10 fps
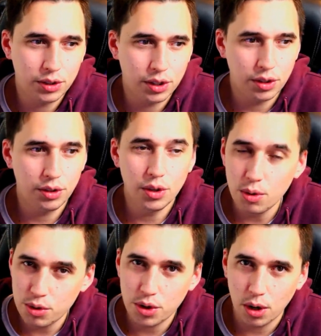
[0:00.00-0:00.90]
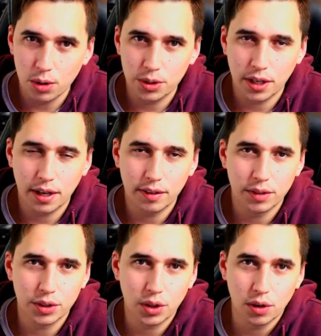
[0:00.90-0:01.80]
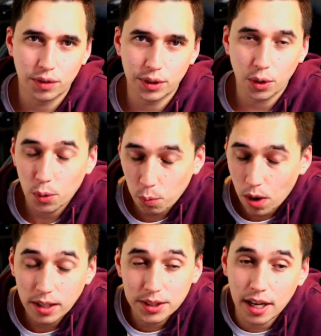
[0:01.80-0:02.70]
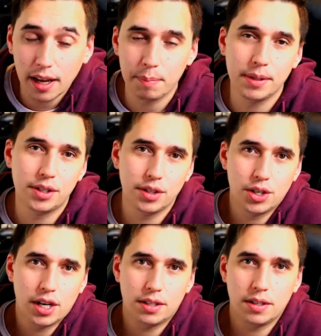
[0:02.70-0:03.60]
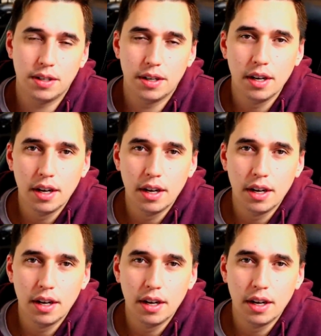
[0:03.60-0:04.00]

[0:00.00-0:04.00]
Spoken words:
to new shows that I've discovered or ones that had been suggested